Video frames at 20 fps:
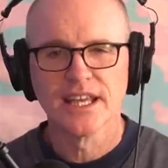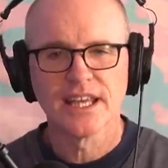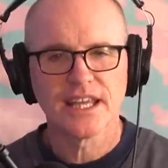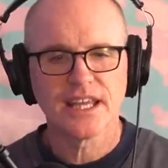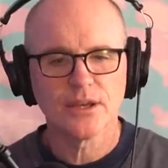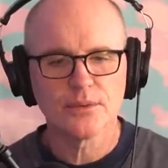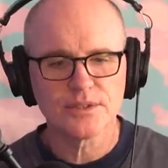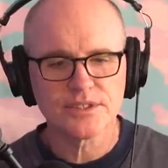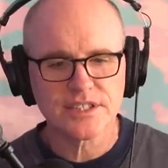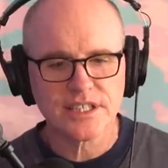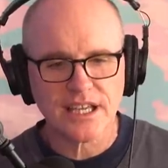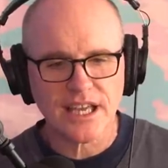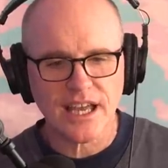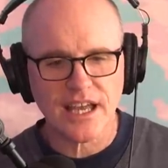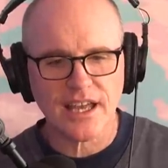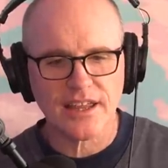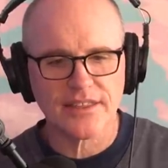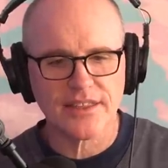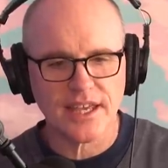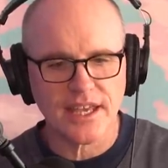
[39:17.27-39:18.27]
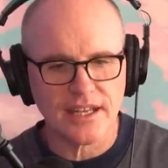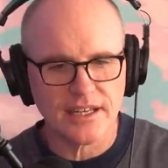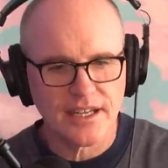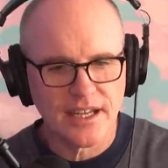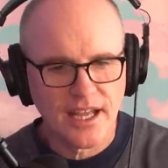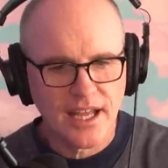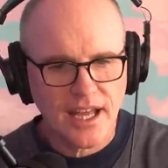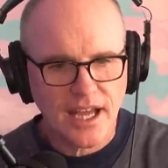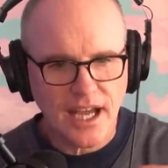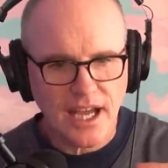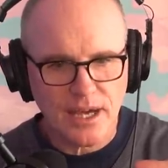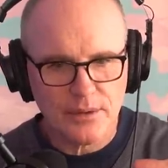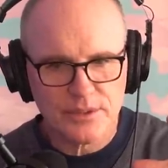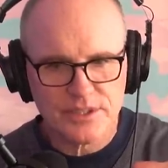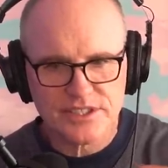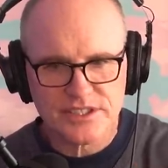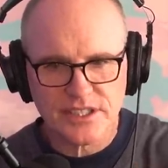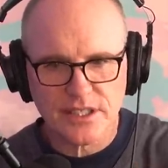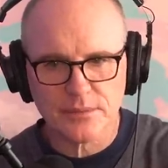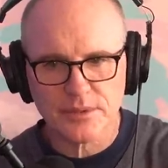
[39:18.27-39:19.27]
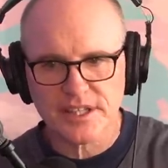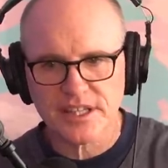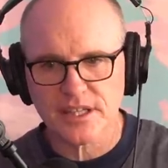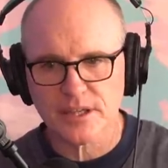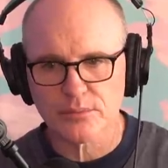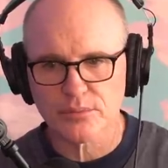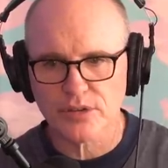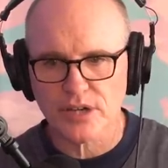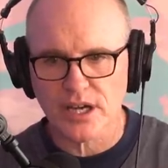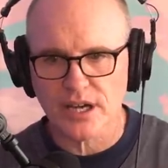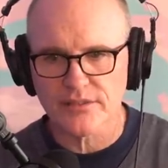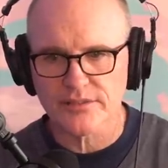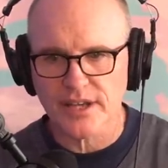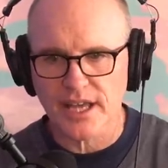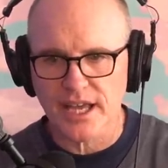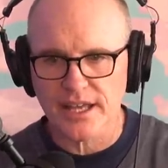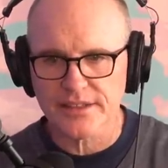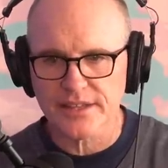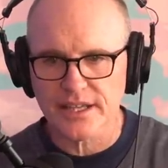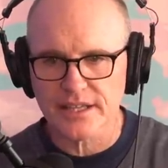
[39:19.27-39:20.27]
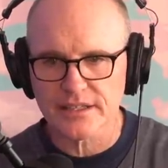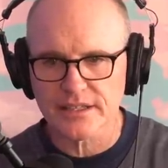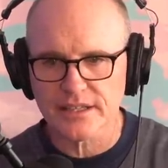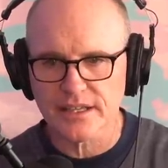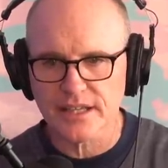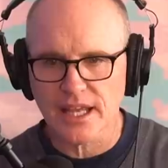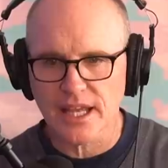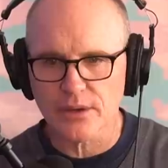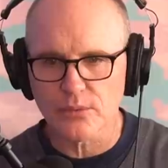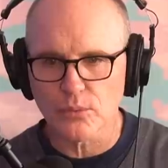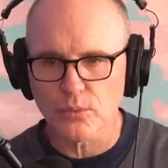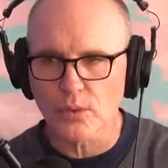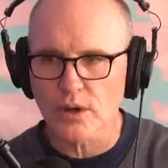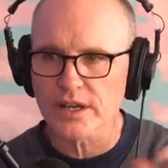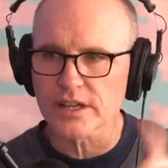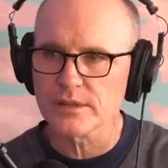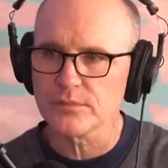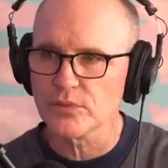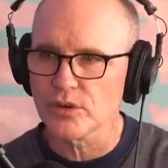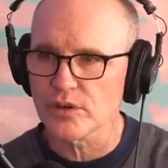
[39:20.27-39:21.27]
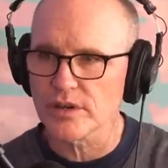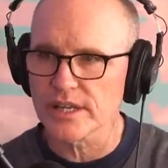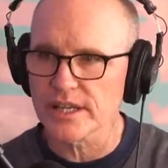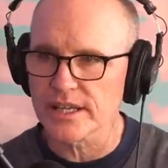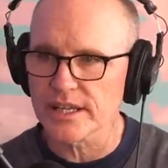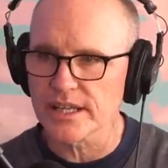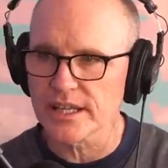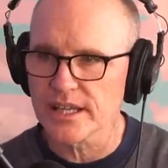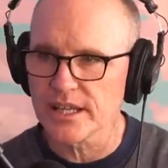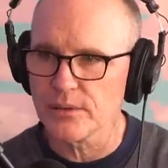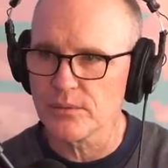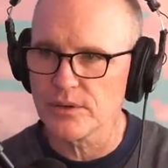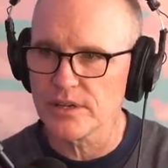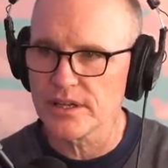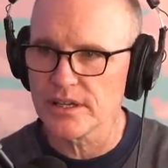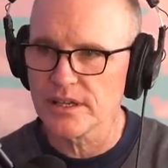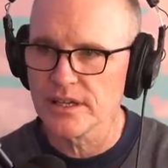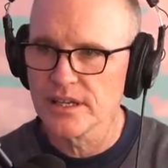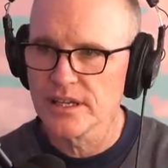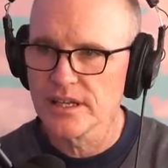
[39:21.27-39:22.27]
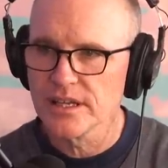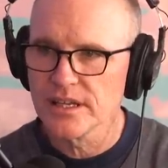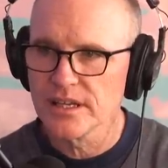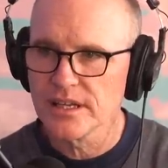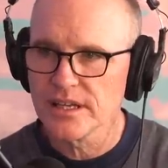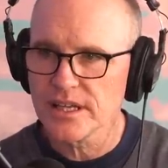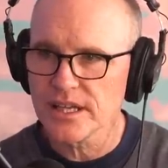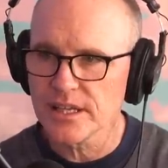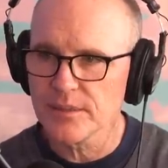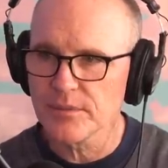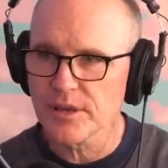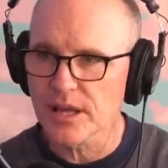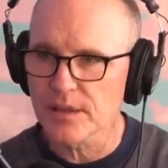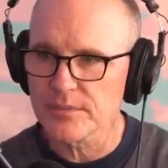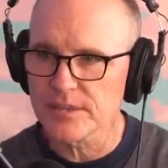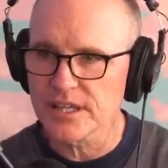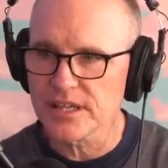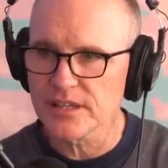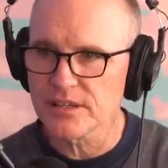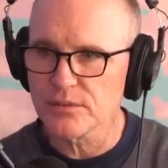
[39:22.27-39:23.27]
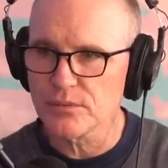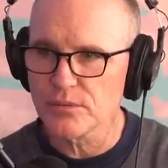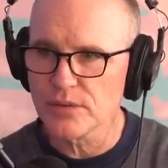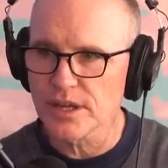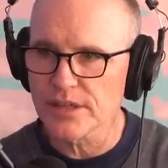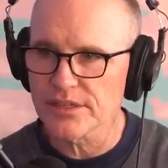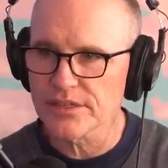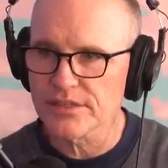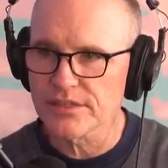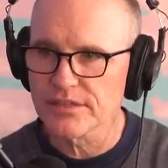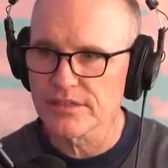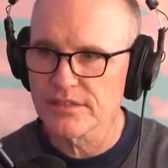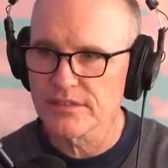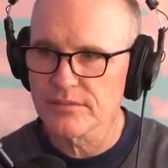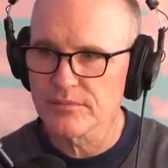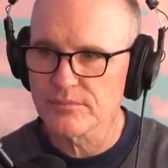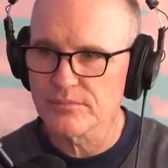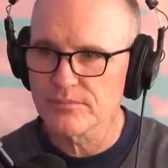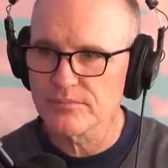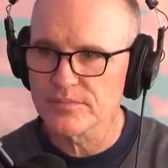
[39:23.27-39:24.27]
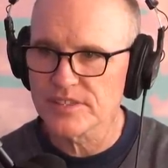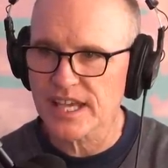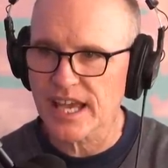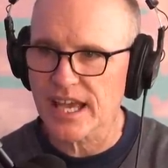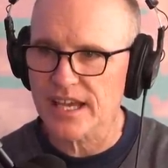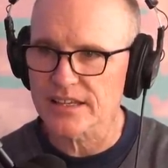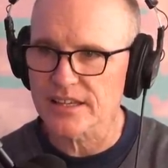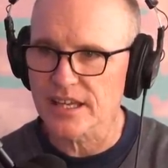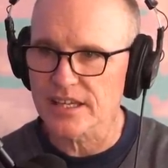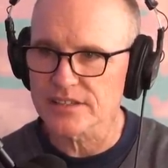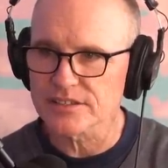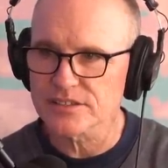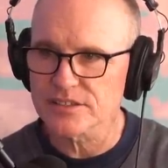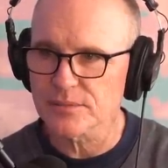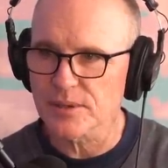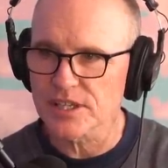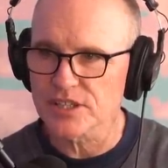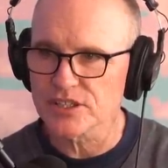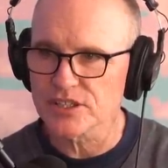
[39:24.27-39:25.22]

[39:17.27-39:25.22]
He was a guy that I would see him at the improv, and then at 1 in the morning, he would email me with taglines to my